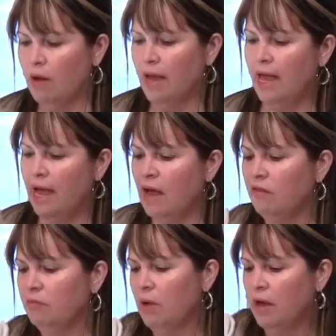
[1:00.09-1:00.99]
I
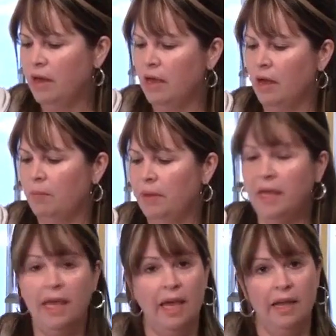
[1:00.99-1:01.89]
have my uh,
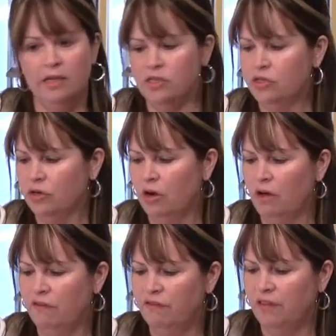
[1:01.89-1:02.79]
big canister
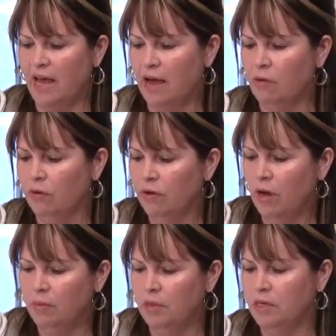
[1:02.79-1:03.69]
of flour.
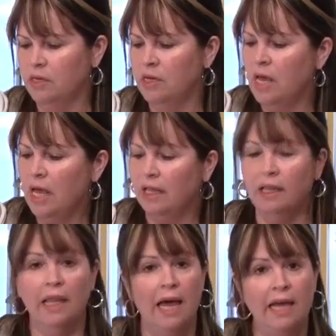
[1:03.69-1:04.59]
I'm going to
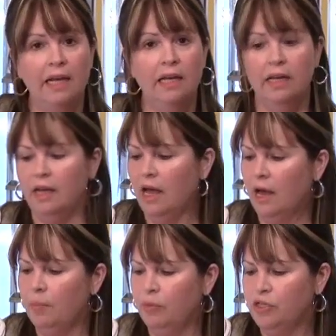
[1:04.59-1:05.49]
lighten it
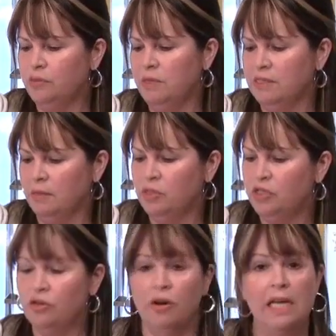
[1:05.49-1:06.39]
up, which means I'm
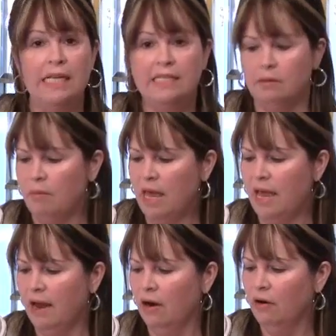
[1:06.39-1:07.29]
stirring some
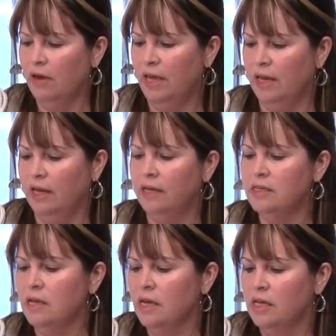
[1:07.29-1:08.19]
air in
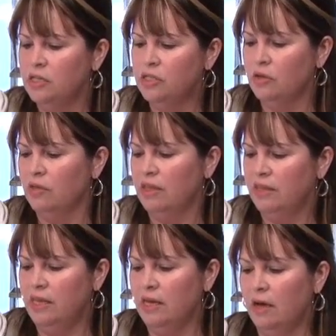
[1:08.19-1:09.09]
it so that
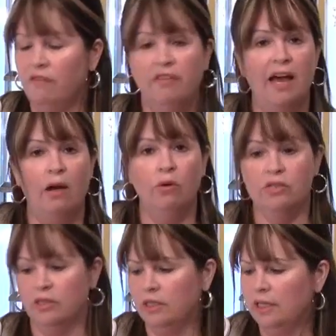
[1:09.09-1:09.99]
the uh, flour
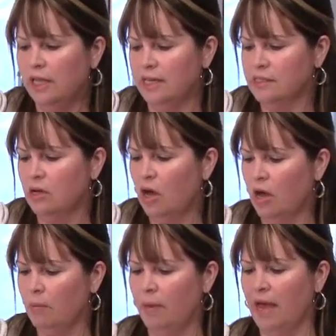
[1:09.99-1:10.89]
is a little less
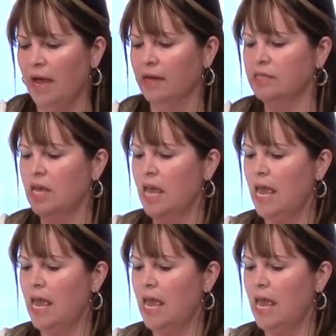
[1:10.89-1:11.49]
compact.